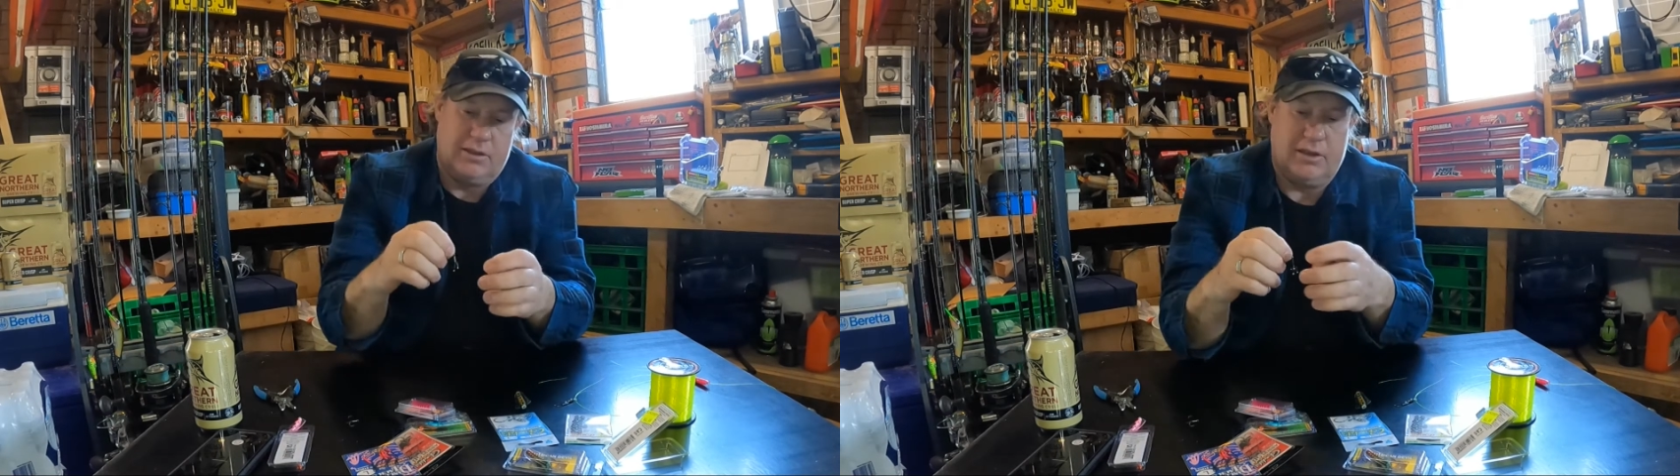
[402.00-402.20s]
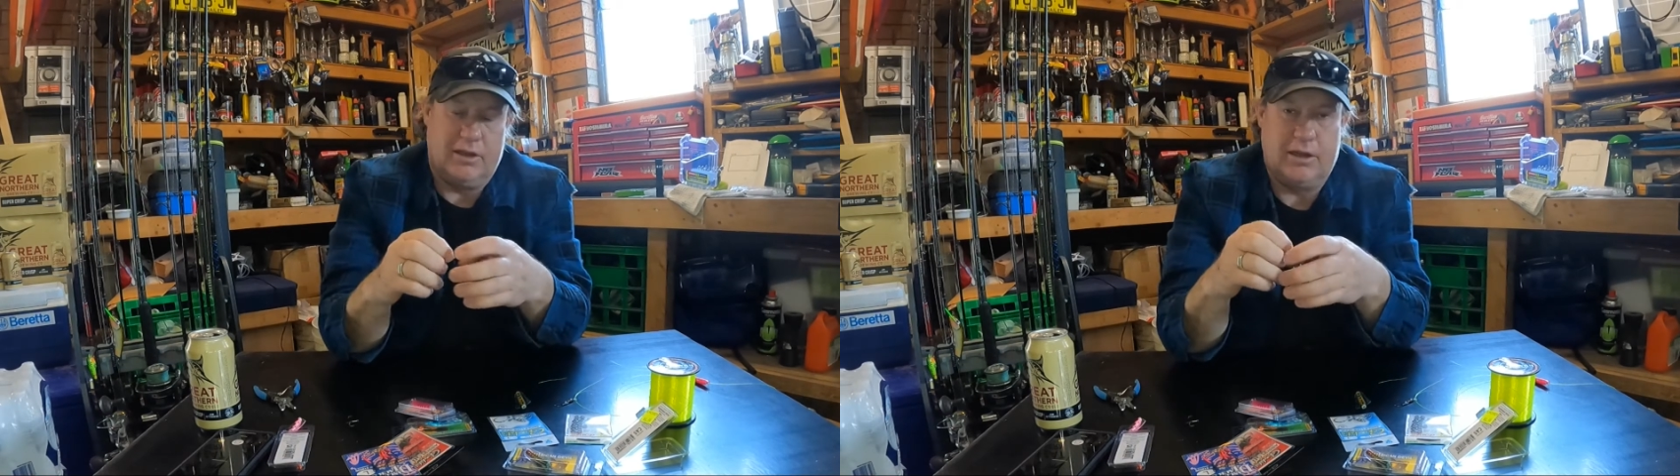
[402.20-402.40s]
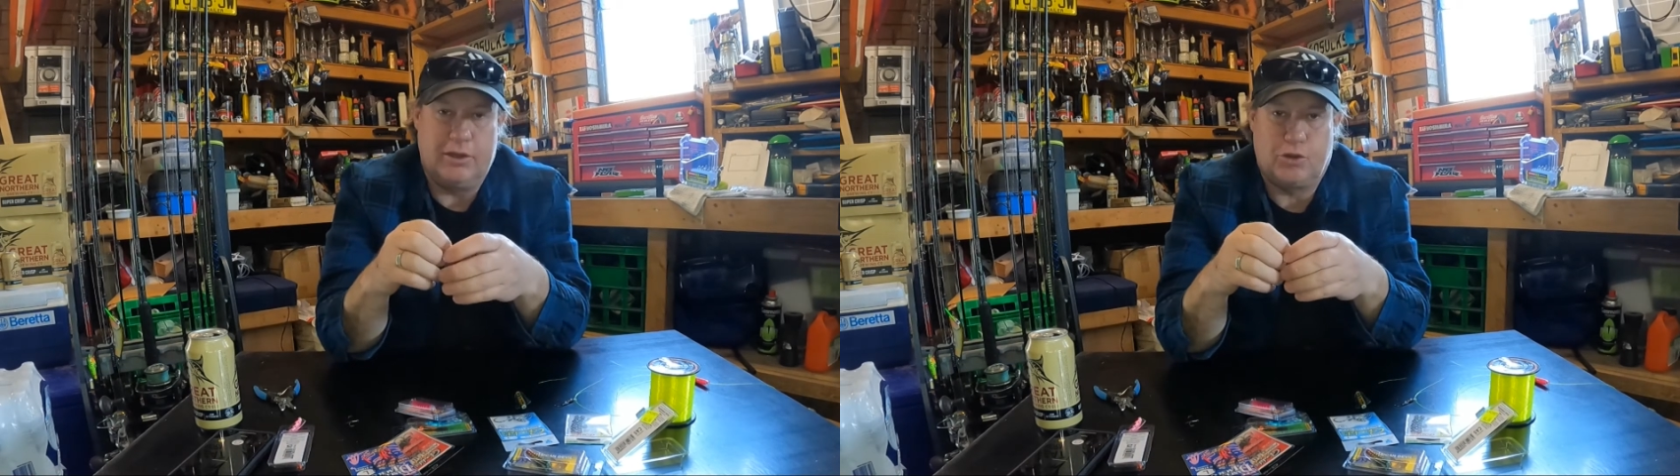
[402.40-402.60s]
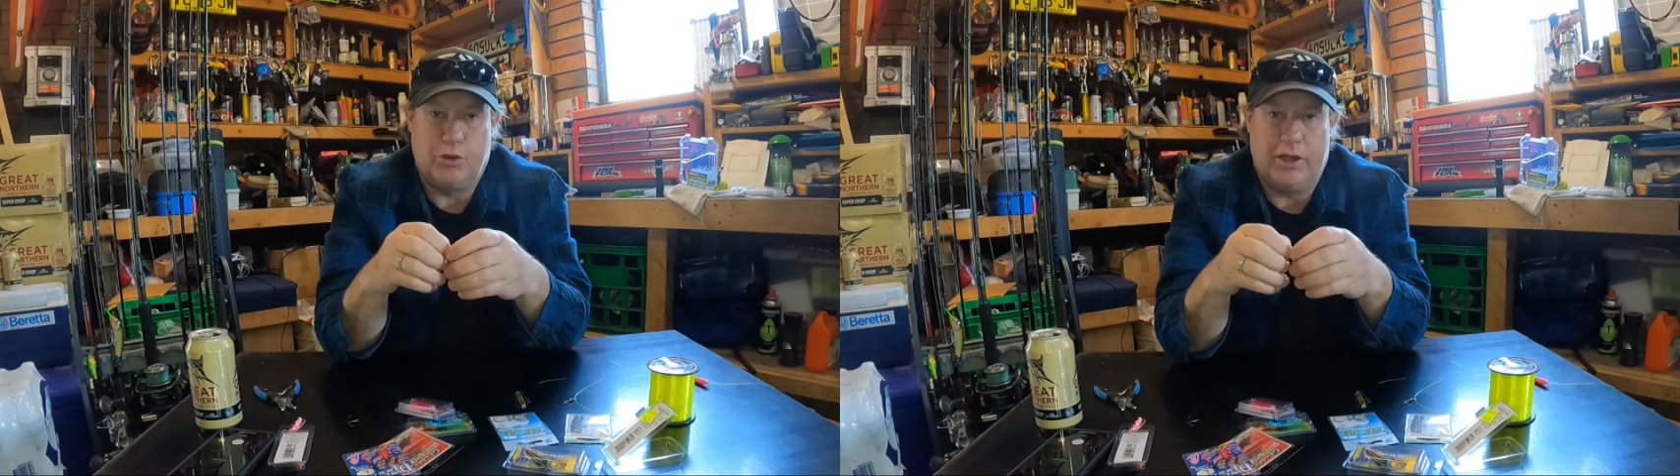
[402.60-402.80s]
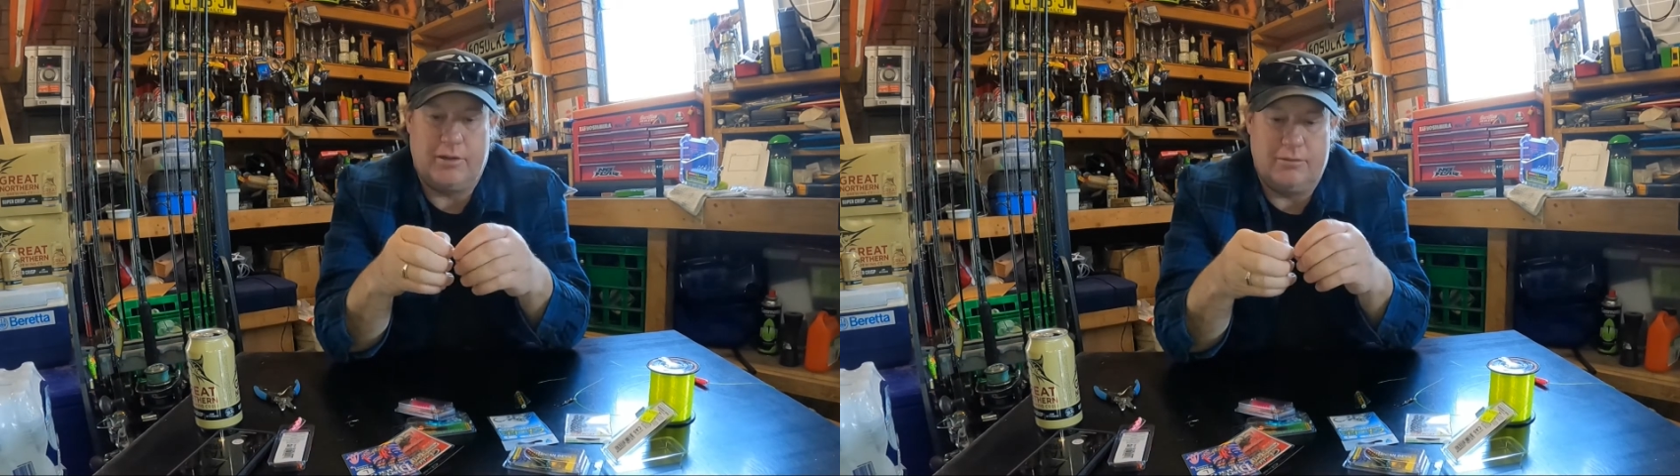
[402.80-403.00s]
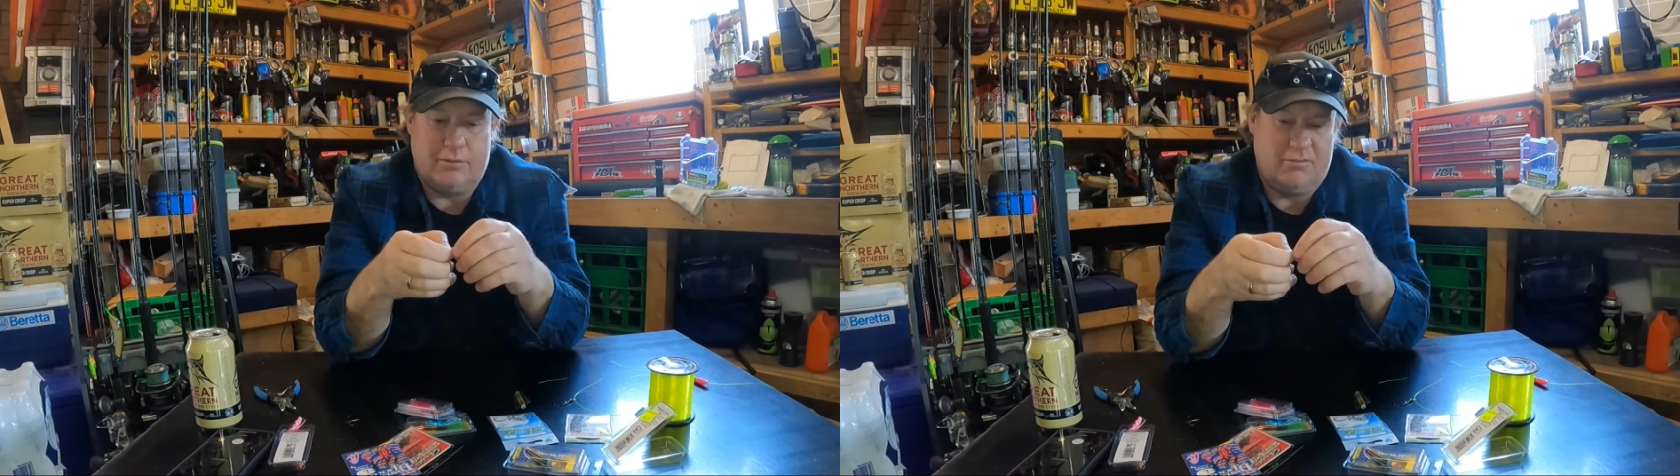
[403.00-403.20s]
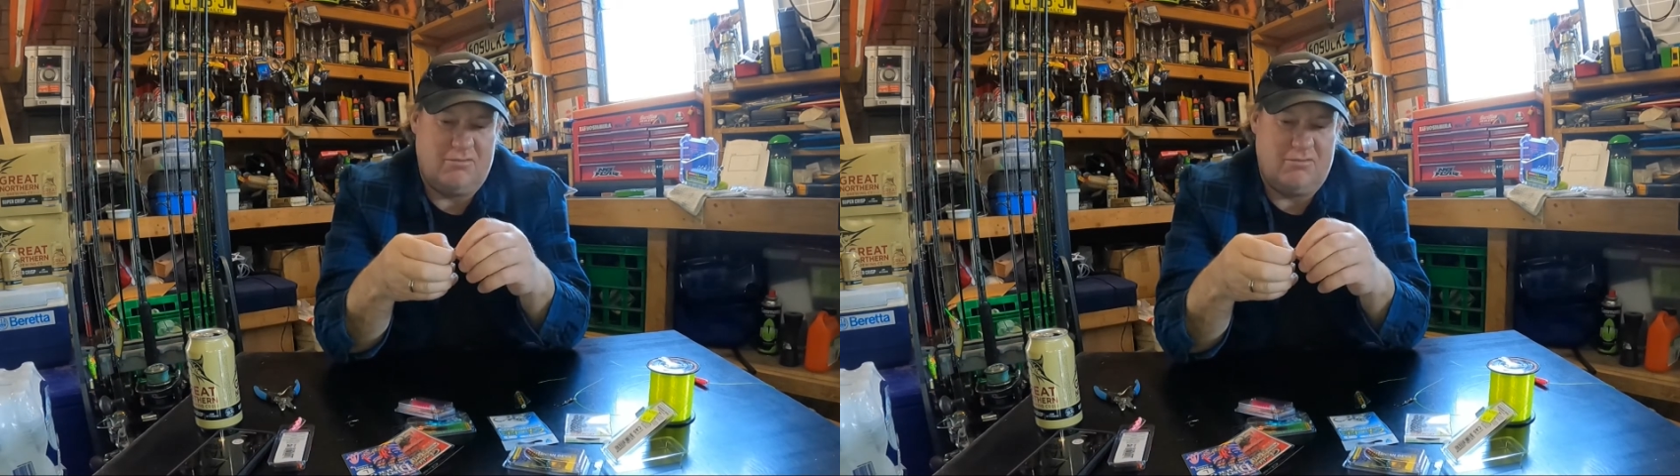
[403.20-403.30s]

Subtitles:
Trout,